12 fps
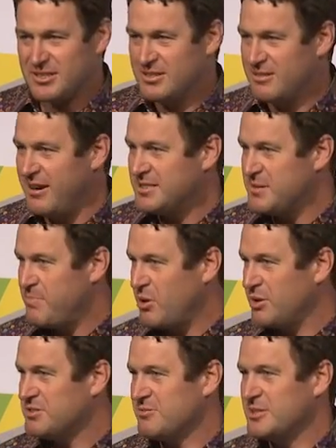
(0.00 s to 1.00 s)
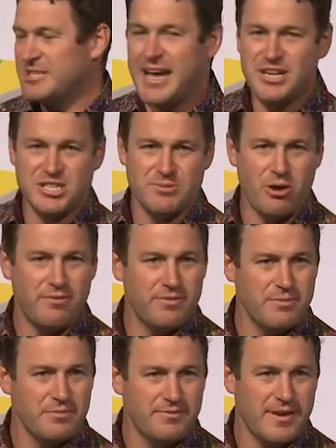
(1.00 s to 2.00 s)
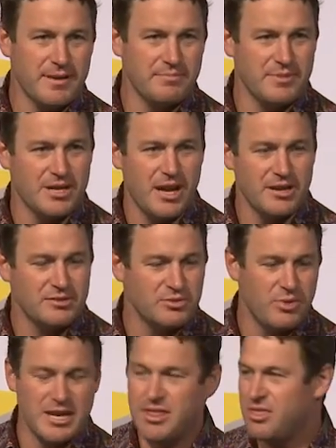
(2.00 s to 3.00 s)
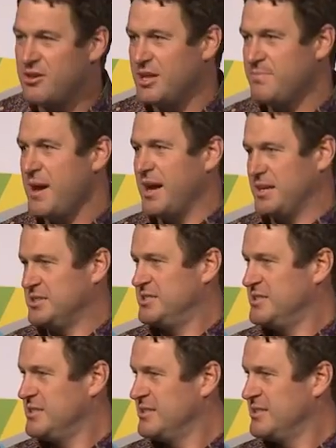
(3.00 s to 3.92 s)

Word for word: right, to pull instrumentation off them for, you know, 20, 30 bucks.